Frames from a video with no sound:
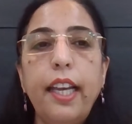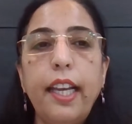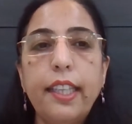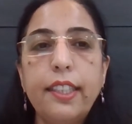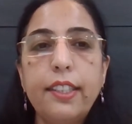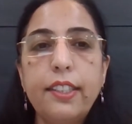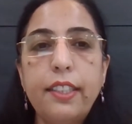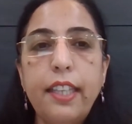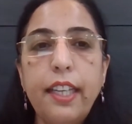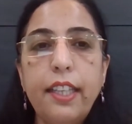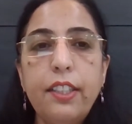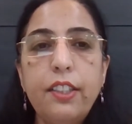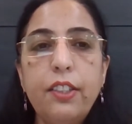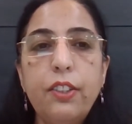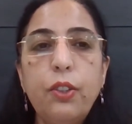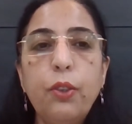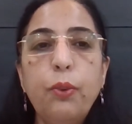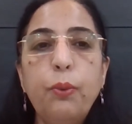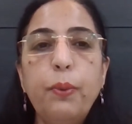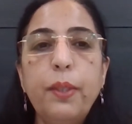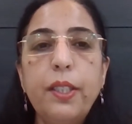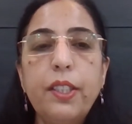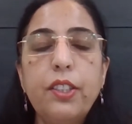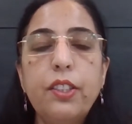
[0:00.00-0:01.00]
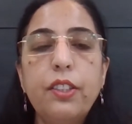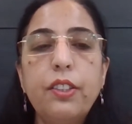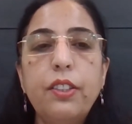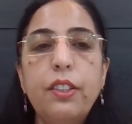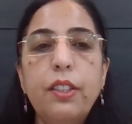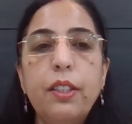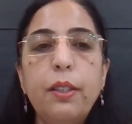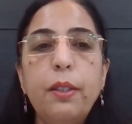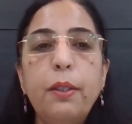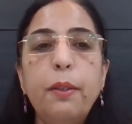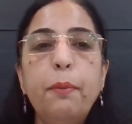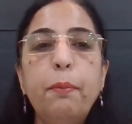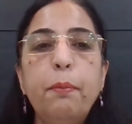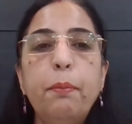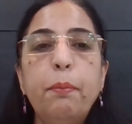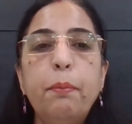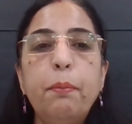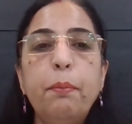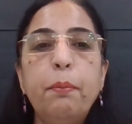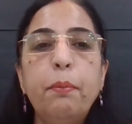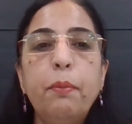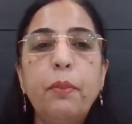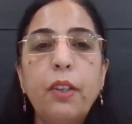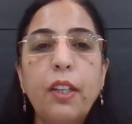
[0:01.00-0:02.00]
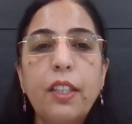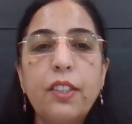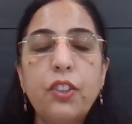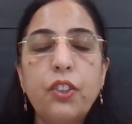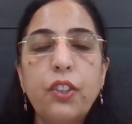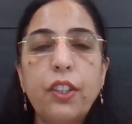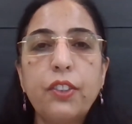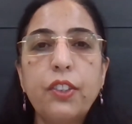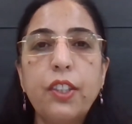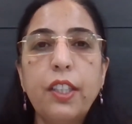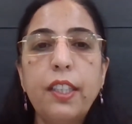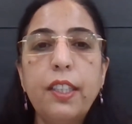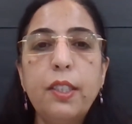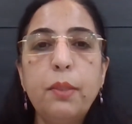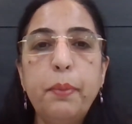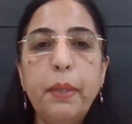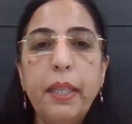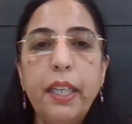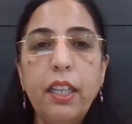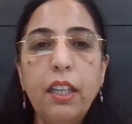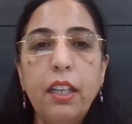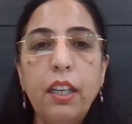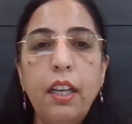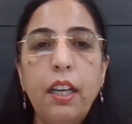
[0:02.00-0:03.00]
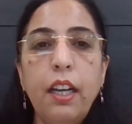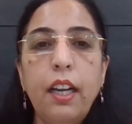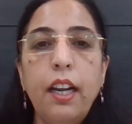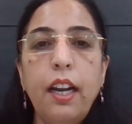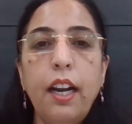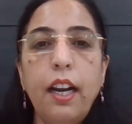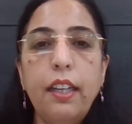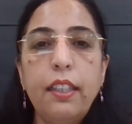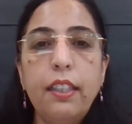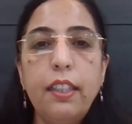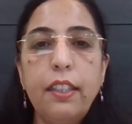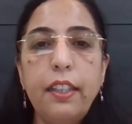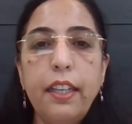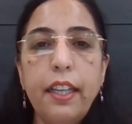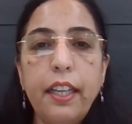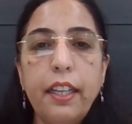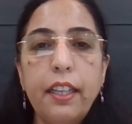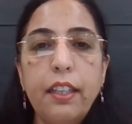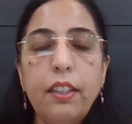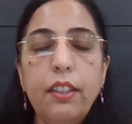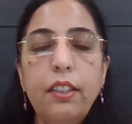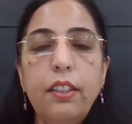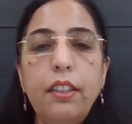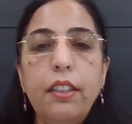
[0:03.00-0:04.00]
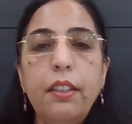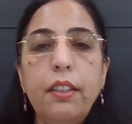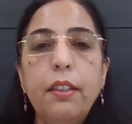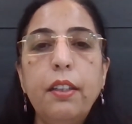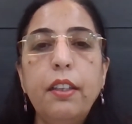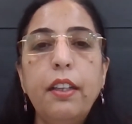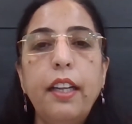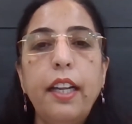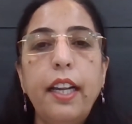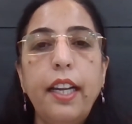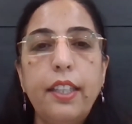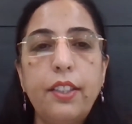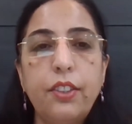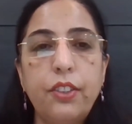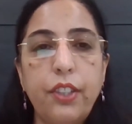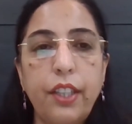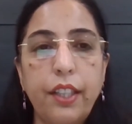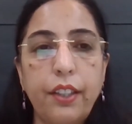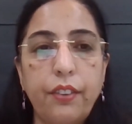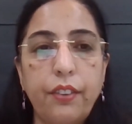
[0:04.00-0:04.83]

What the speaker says: extent to which the construction is being undertaken, etc.